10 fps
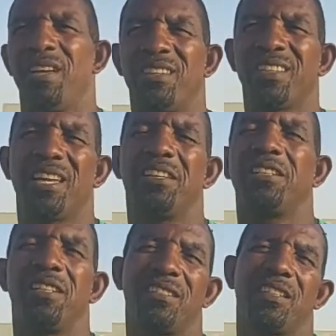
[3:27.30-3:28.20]
No, the
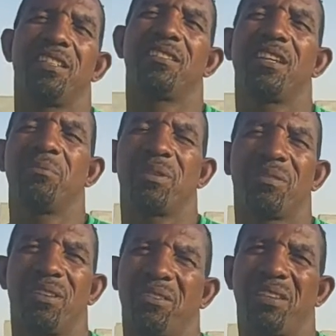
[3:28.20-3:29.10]
scheduling is still the same.
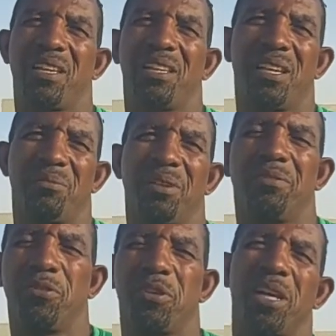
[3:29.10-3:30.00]
You can play
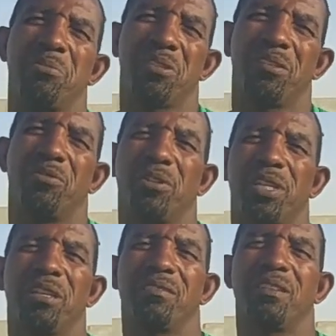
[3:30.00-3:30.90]
four games in
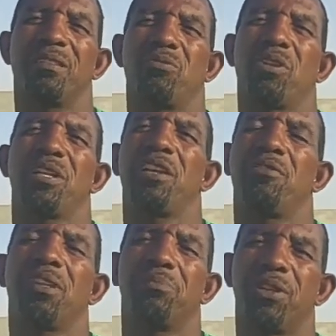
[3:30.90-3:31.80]
4 days, 1
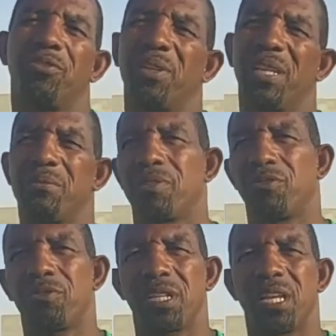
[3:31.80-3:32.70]
day rest, play three
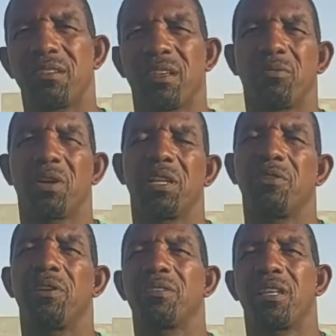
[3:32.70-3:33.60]
games in 3 days, have 1
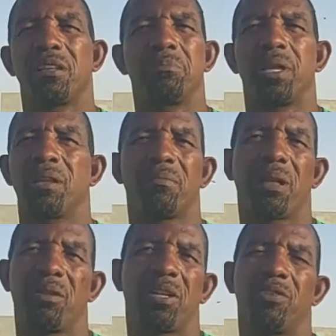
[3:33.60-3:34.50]
day rest, and then play
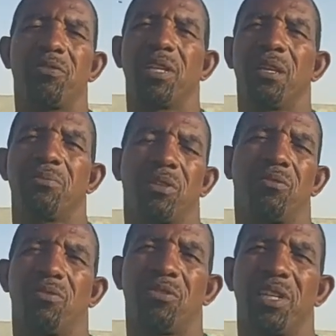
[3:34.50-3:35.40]
another three games
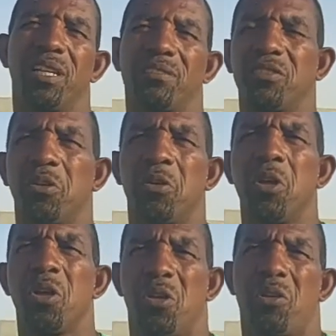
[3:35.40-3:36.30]
in 3 days, so,
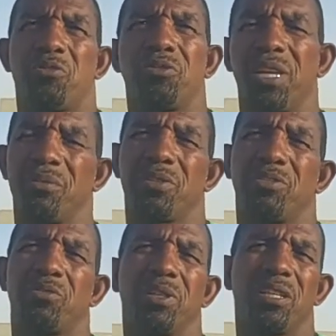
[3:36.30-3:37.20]
or three games
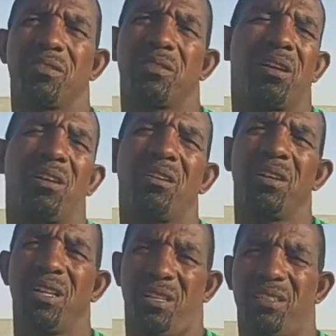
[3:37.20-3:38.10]
in 2 days. So
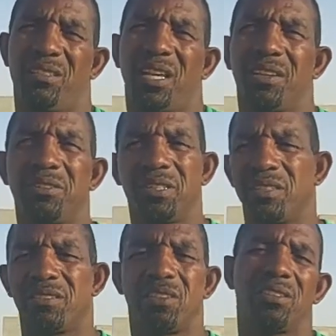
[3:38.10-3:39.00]
the
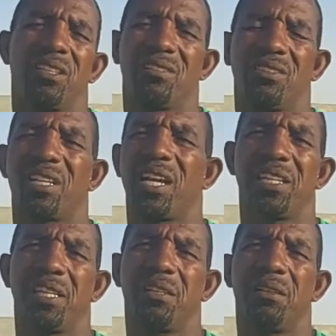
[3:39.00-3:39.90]
scheduling is not
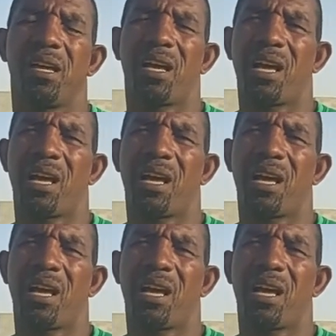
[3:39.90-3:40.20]
ideal.